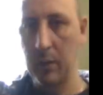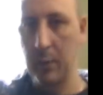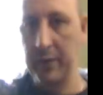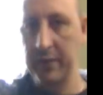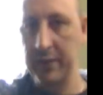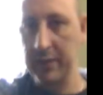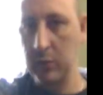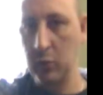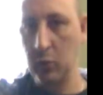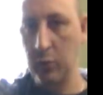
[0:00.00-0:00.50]
They
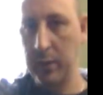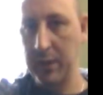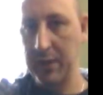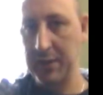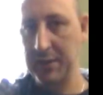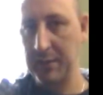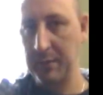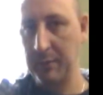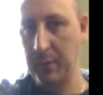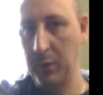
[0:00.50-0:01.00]
come with these
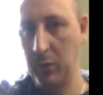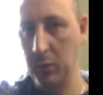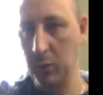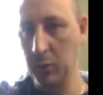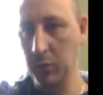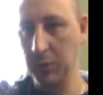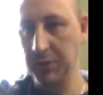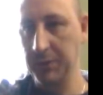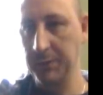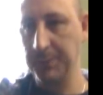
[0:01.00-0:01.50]
little plastic
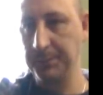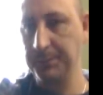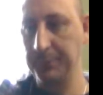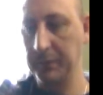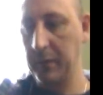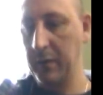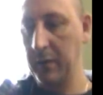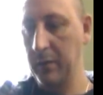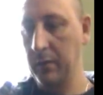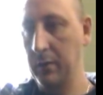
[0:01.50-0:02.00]

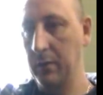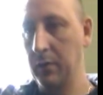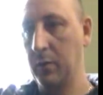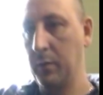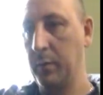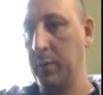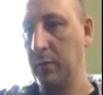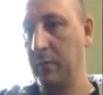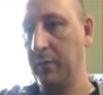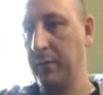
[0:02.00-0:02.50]
bottles,
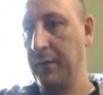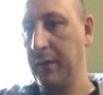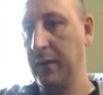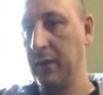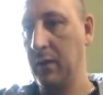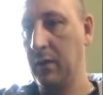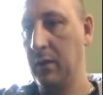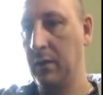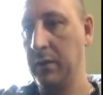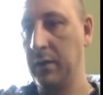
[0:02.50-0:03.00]
and a lot of
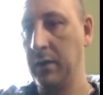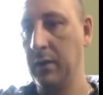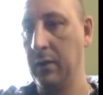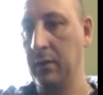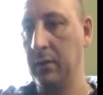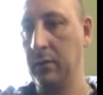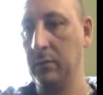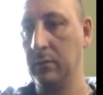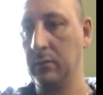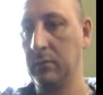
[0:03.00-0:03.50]
people think, oh,
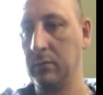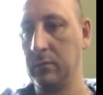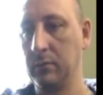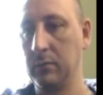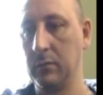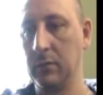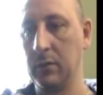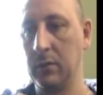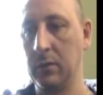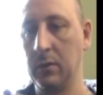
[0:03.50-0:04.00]
you
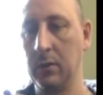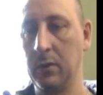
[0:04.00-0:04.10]
know,